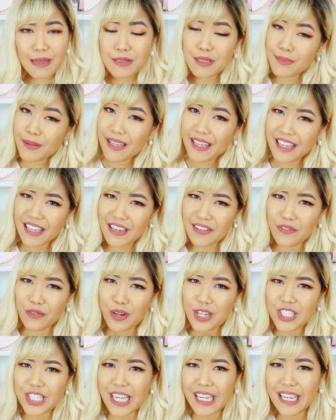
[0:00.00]
Speaking of
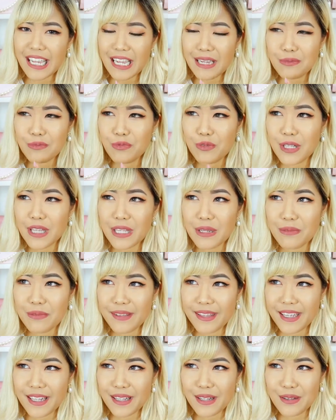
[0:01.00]
which, I am
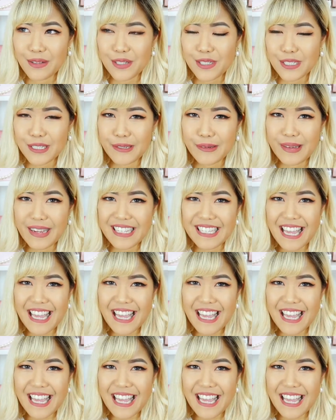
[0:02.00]
really close to